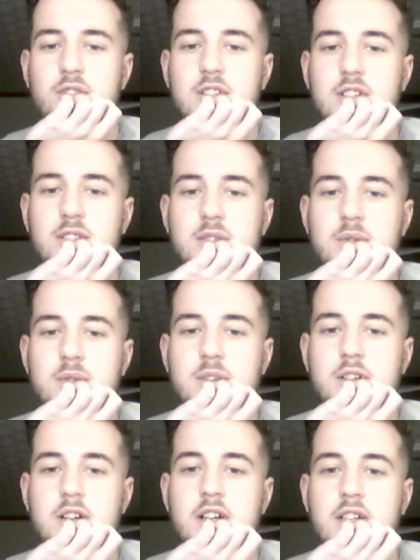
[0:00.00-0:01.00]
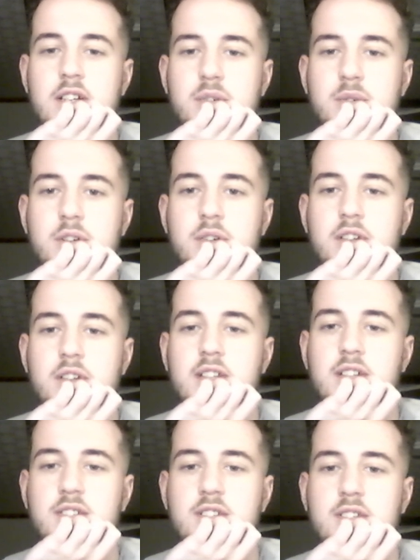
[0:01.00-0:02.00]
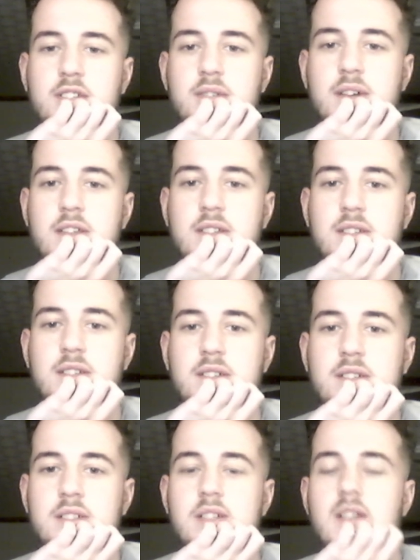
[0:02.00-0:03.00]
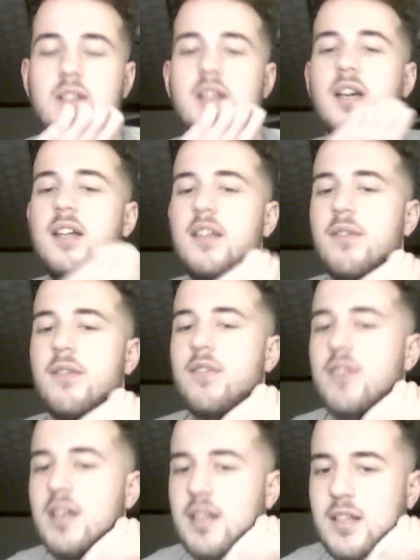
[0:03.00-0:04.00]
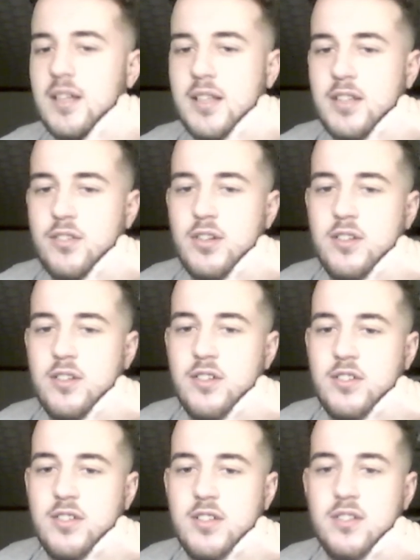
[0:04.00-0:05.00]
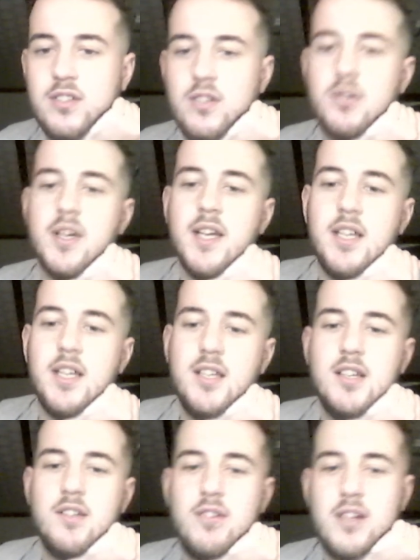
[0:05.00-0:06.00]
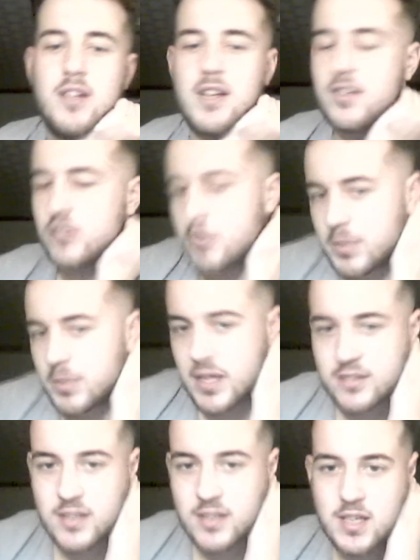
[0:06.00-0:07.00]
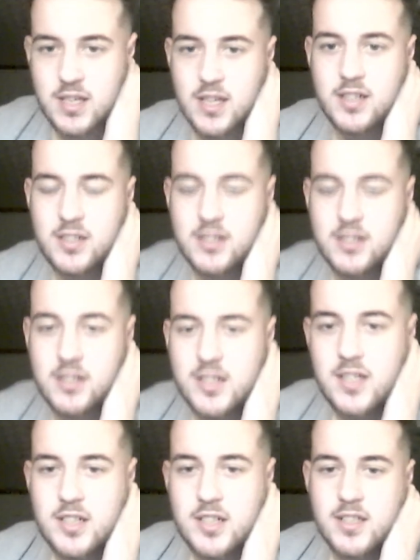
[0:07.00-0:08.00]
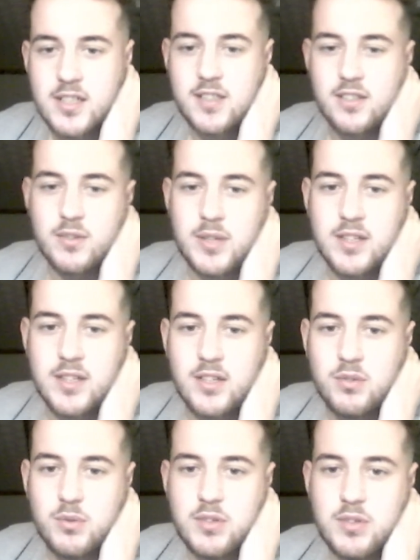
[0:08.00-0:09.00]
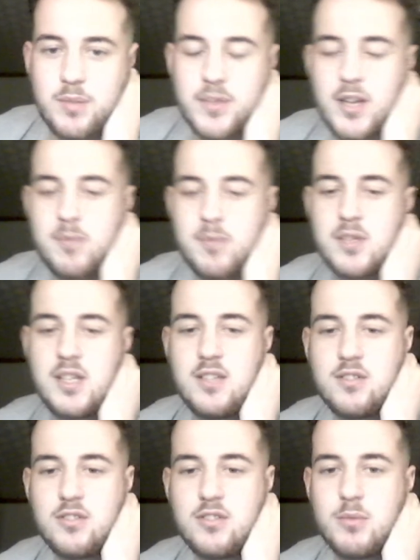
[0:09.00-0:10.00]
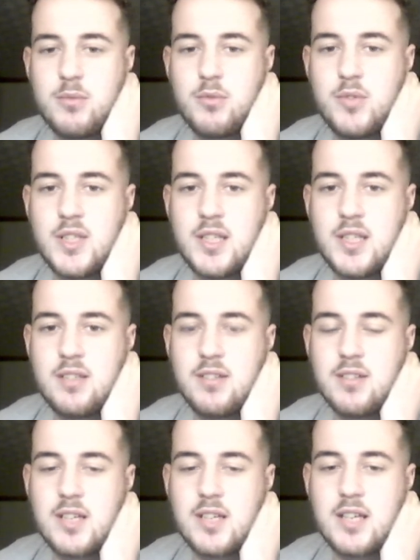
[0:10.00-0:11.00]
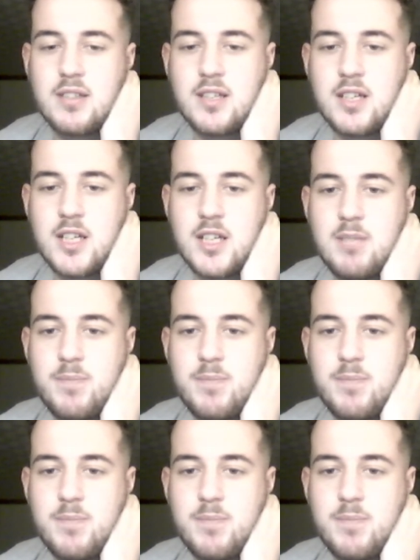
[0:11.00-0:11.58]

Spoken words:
take the queen? No, okay, that's not right. I have a feeling. Let's try g6, okay. Let's stop guessing here. This is what I do sometimes. I need to stop doing this as a guessing game.